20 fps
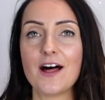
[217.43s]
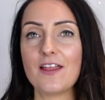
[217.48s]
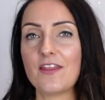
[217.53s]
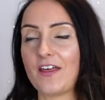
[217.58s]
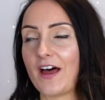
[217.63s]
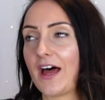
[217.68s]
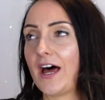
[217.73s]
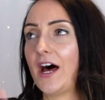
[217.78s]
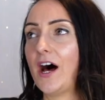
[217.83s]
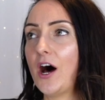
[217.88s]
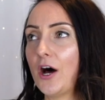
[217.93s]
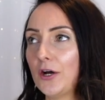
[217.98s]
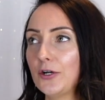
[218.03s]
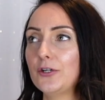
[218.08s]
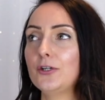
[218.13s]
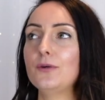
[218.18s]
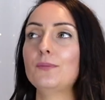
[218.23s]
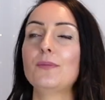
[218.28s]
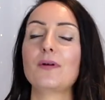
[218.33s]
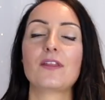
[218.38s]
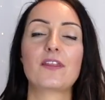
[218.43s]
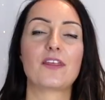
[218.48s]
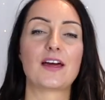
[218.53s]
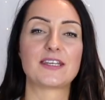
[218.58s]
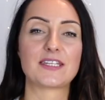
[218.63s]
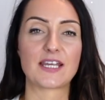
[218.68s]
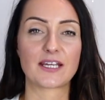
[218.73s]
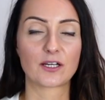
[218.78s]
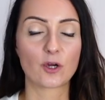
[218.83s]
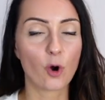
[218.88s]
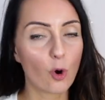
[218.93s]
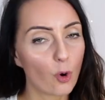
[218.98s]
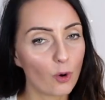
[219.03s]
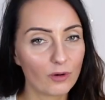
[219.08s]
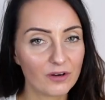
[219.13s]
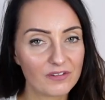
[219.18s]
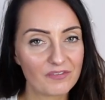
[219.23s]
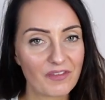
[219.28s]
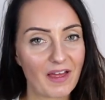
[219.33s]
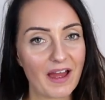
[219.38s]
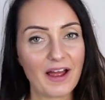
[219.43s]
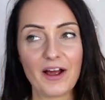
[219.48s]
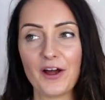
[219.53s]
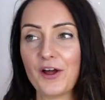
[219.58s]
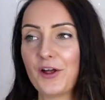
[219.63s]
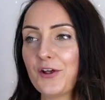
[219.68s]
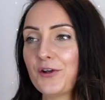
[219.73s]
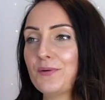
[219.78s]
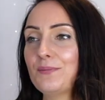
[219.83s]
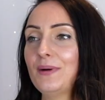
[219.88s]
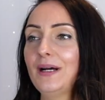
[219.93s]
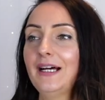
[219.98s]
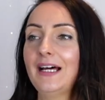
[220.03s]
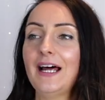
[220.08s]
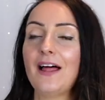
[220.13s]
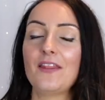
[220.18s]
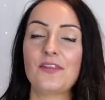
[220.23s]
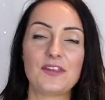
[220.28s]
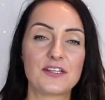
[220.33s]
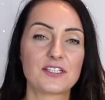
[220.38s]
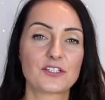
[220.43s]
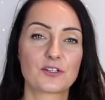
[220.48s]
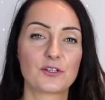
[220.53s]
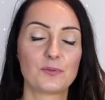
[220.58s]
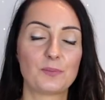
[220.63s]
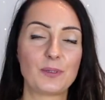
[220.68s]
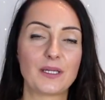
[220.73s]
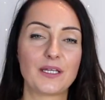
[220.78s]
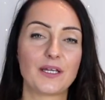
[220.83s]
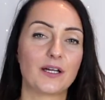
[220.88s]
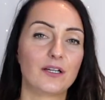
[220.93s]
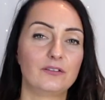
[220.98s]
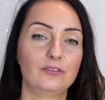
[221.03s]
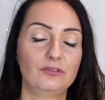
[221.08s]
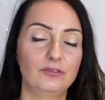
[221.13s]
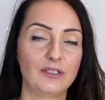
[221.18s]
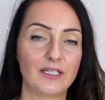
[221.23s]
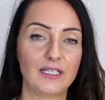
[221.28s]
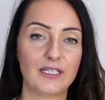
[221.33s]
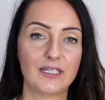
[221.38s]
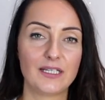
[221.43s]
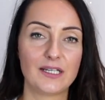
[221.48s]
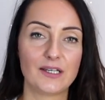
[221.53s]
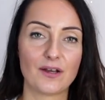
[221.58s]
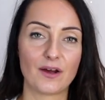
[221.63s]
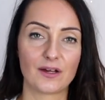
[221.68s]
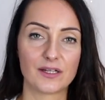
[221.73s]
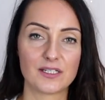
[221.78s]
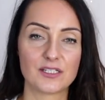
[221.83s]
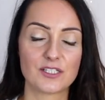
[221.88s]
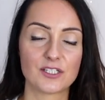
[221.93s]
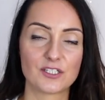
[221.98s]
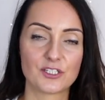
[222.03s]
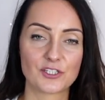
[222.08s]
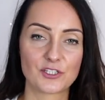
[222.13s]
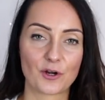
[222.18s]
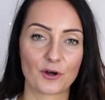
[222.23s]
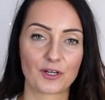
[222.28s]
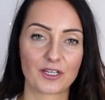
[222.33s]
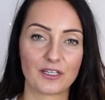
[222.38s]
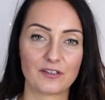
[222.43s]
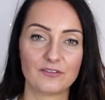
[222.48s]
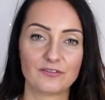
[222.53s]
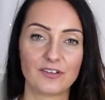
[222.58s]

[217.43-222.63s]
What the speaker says: their home, their decor of their home, this could be a really nice stocking